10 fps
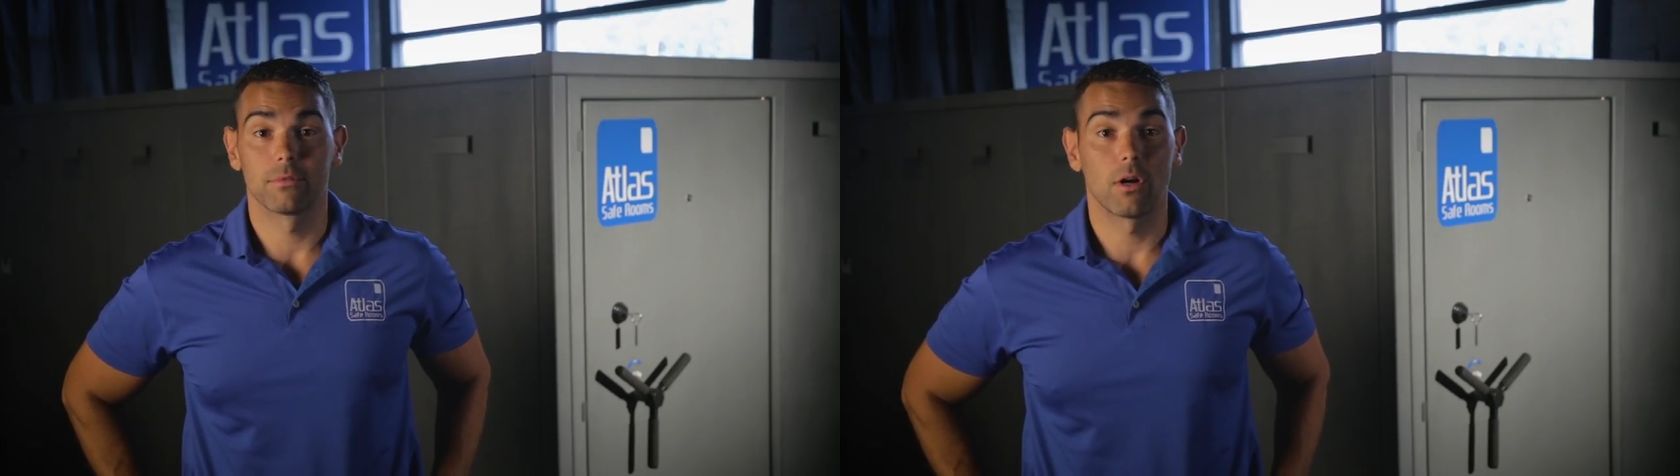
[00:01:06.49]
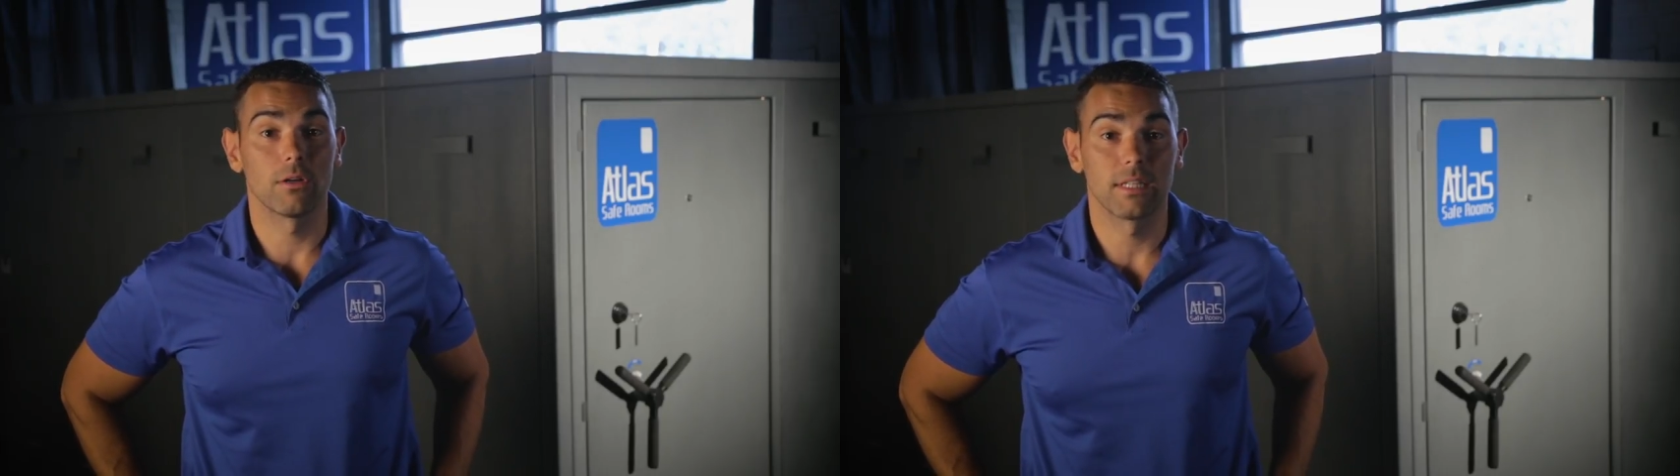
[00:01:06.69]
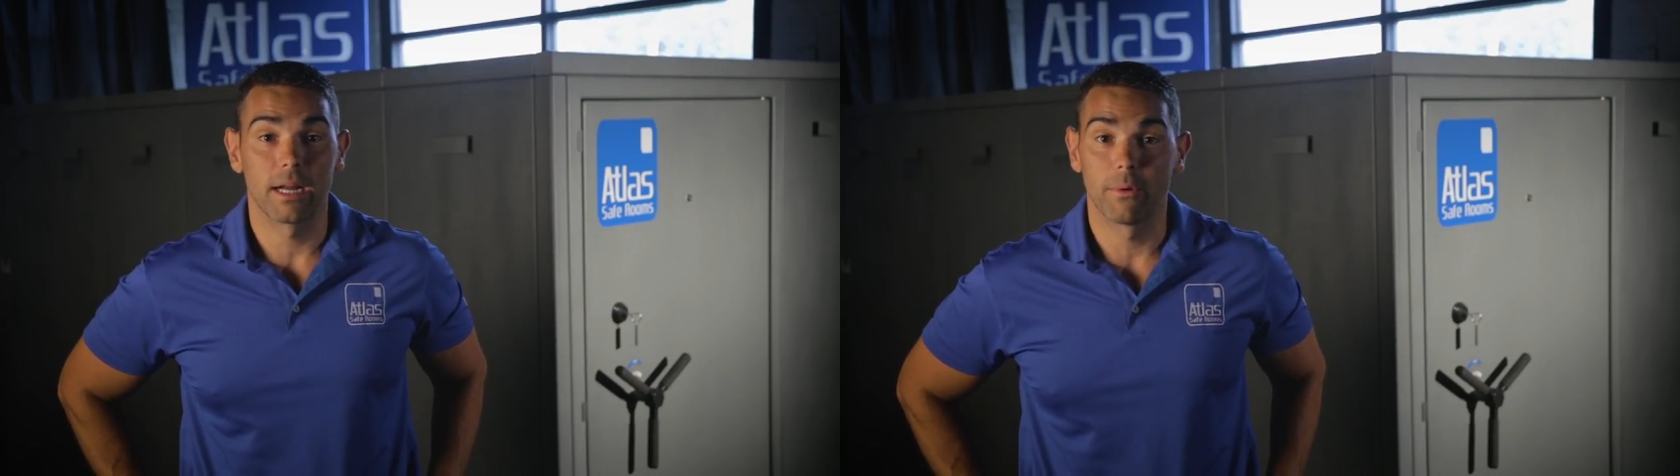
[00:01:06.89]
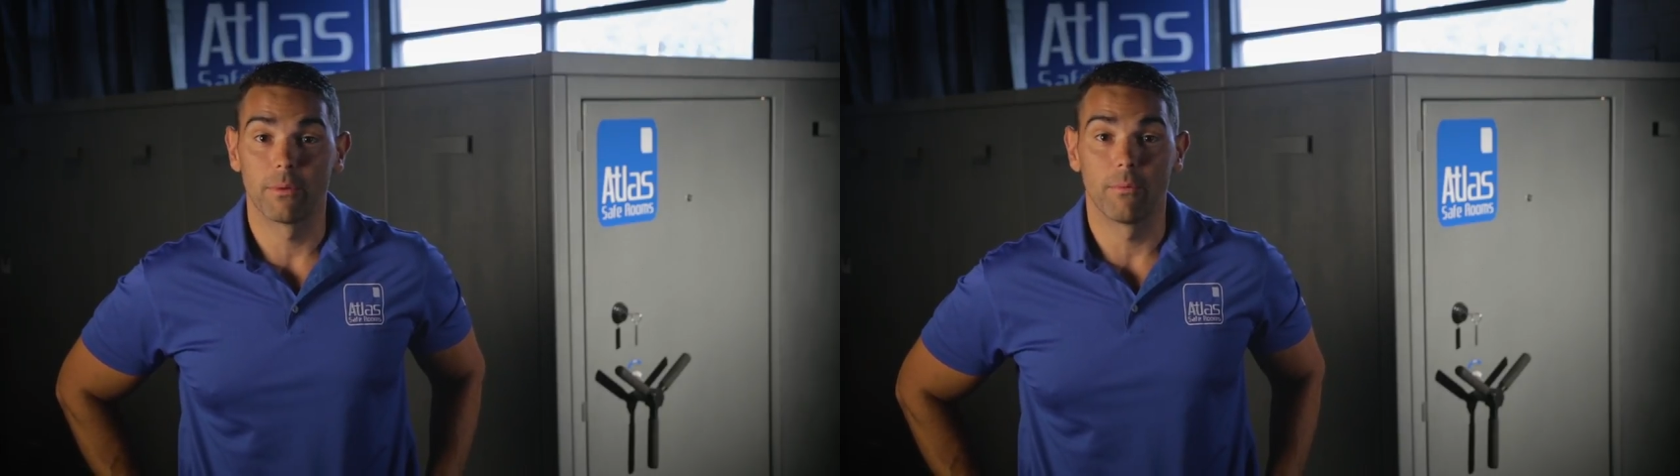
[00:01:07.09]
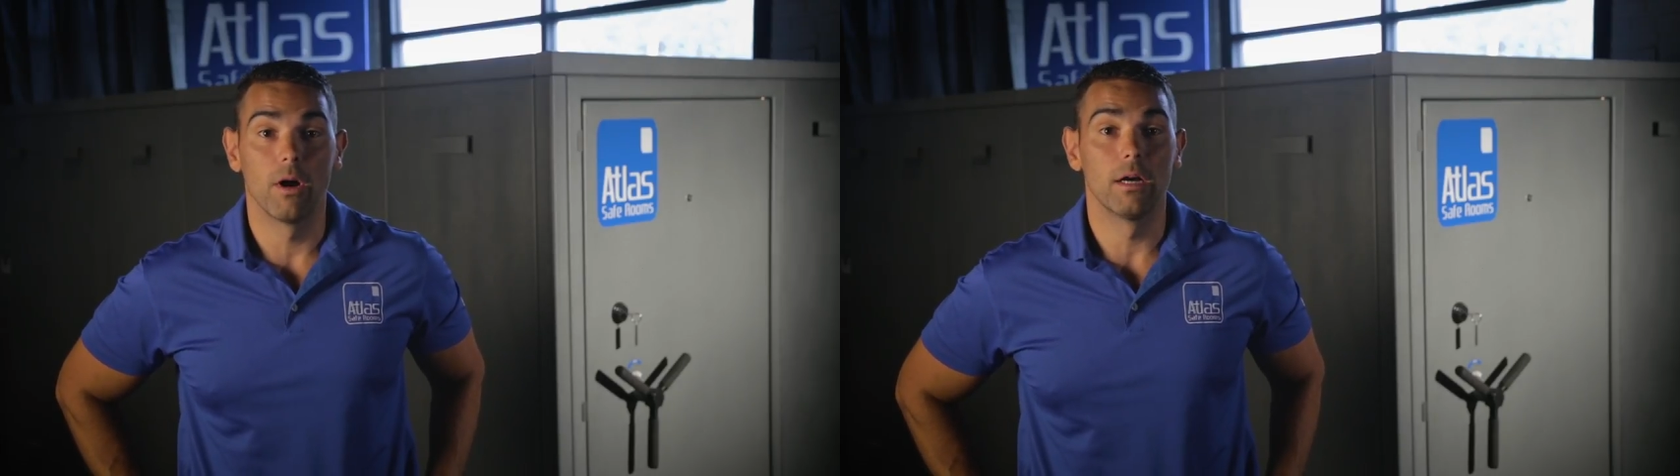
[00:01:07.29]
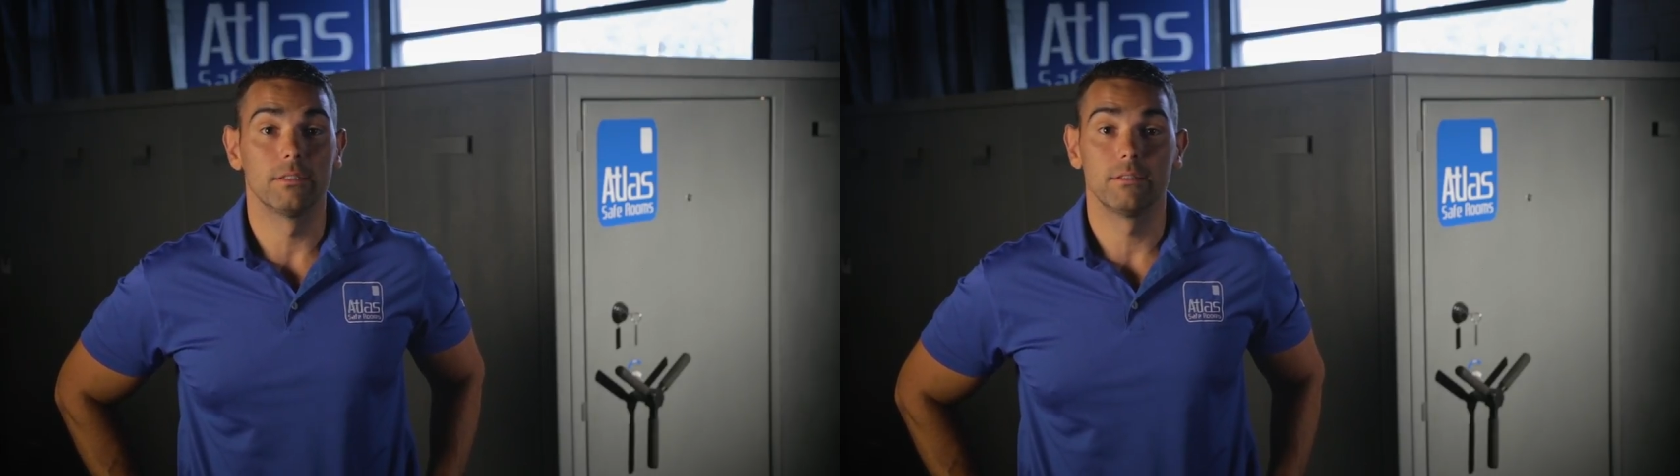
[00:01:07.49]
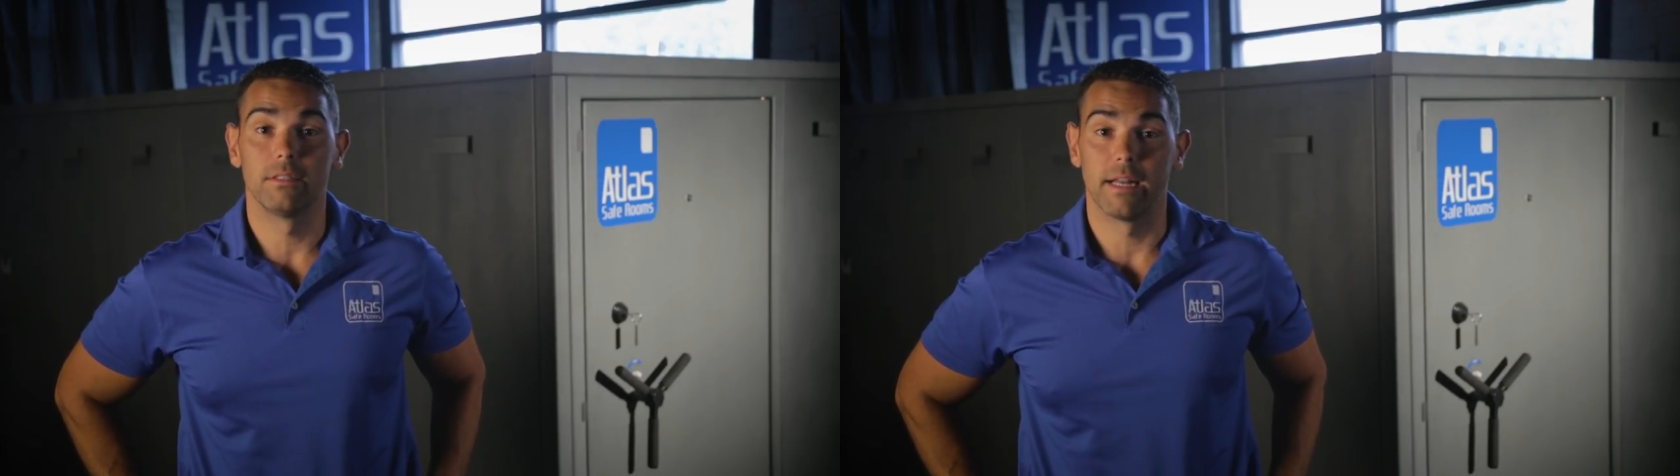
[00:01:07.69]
calls 911,